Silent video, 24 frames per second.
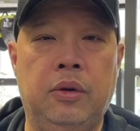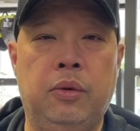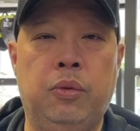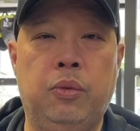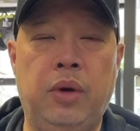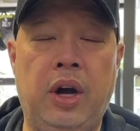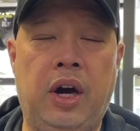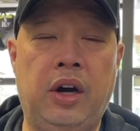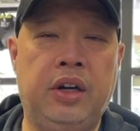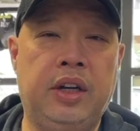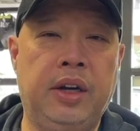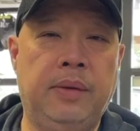
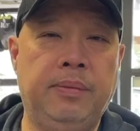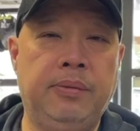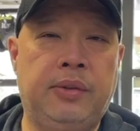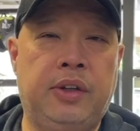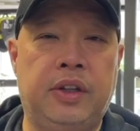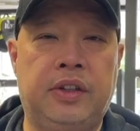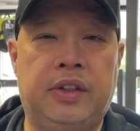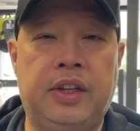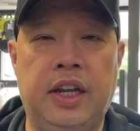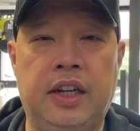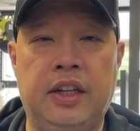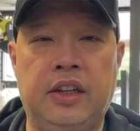Welcome to
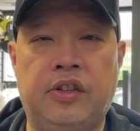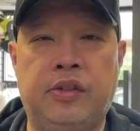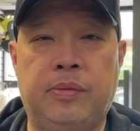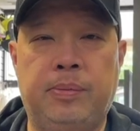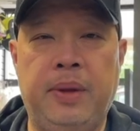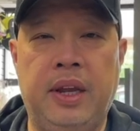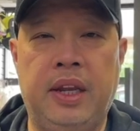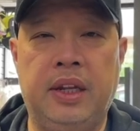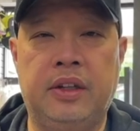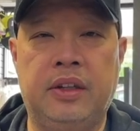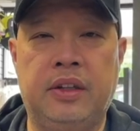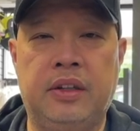Tennis
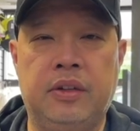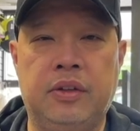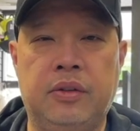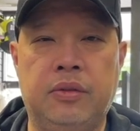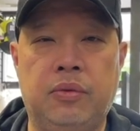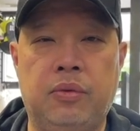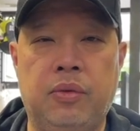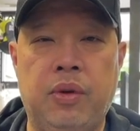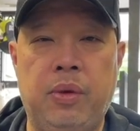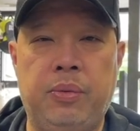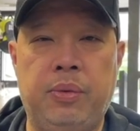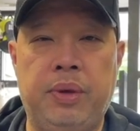Spin,
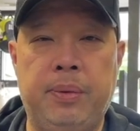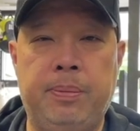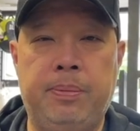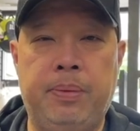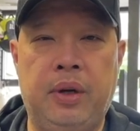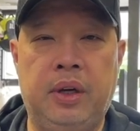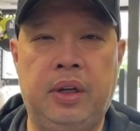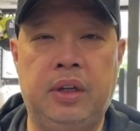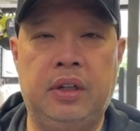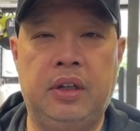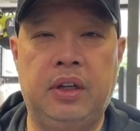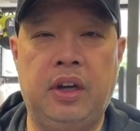where we
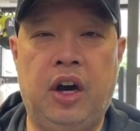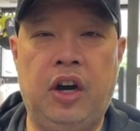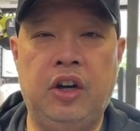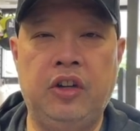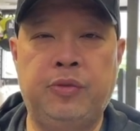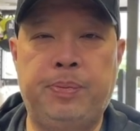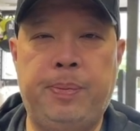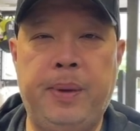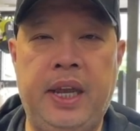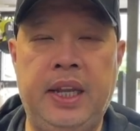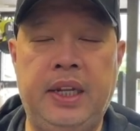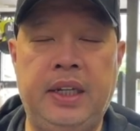put our
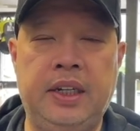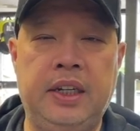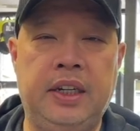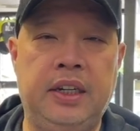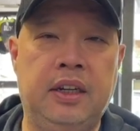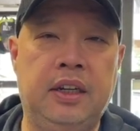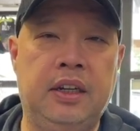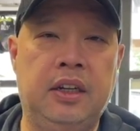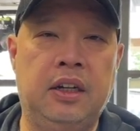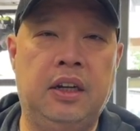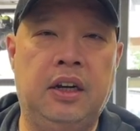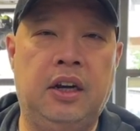spin
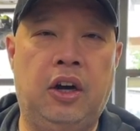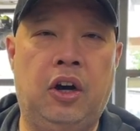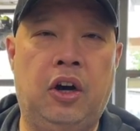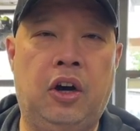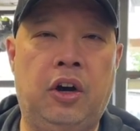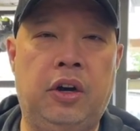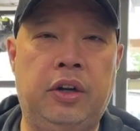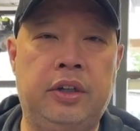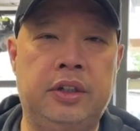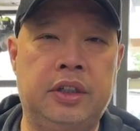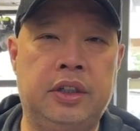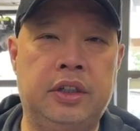
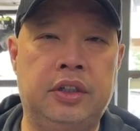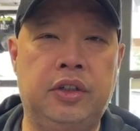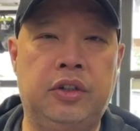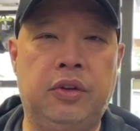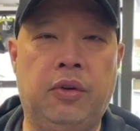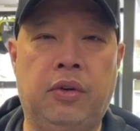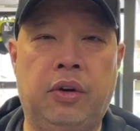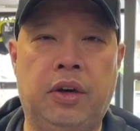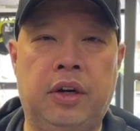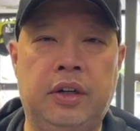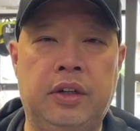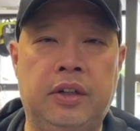on
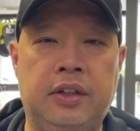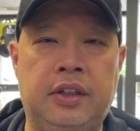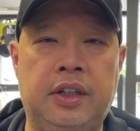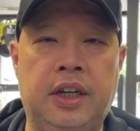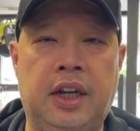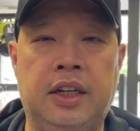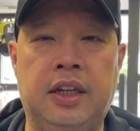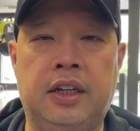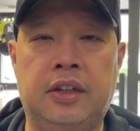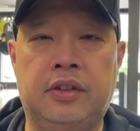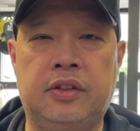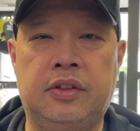your
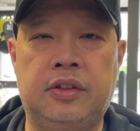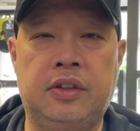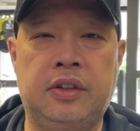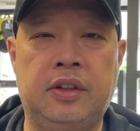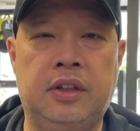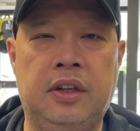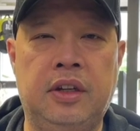tennis.